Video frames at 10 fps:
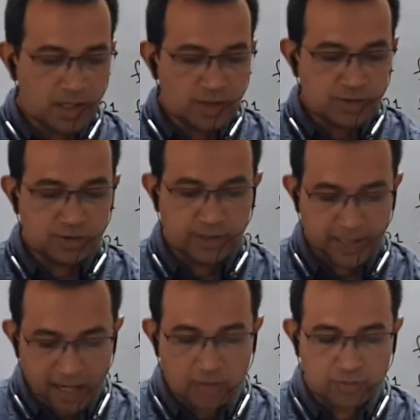So
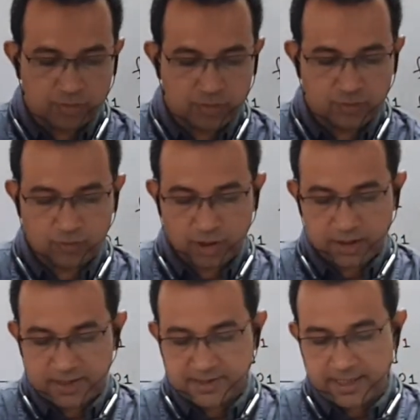now,
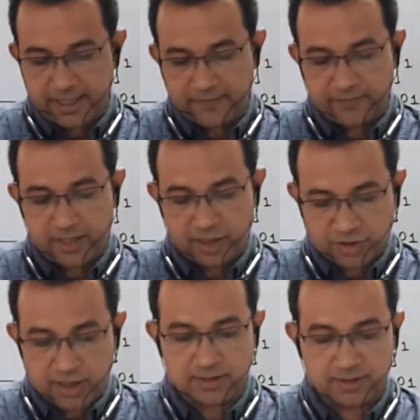what is the
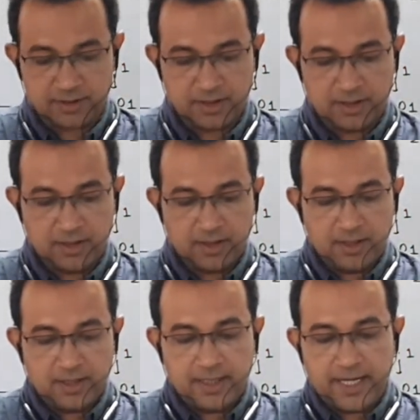definition?
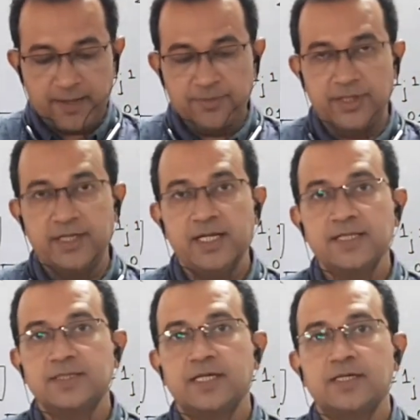I am
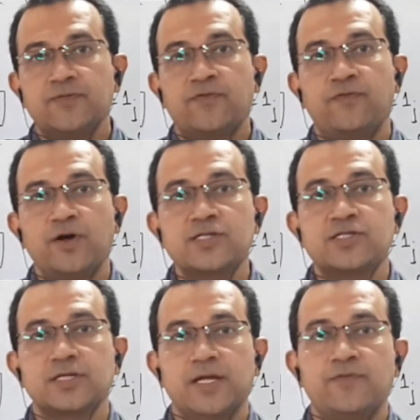reading the
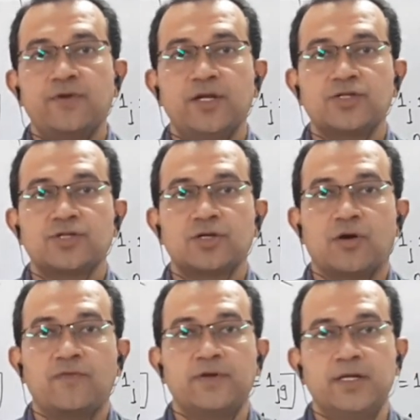first definition
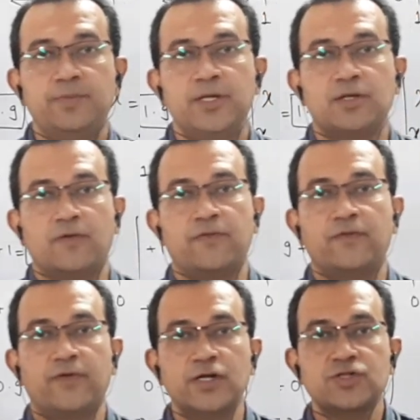of limit of a
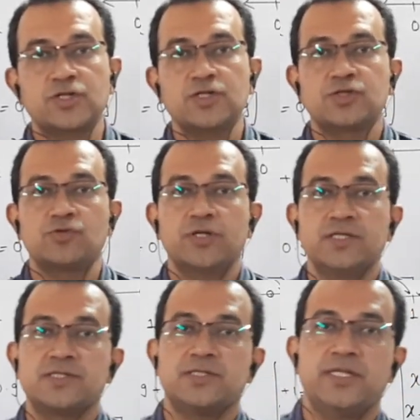function,
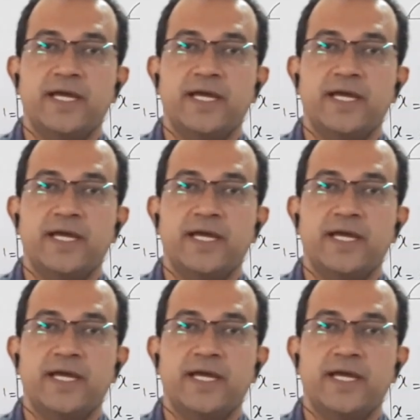students.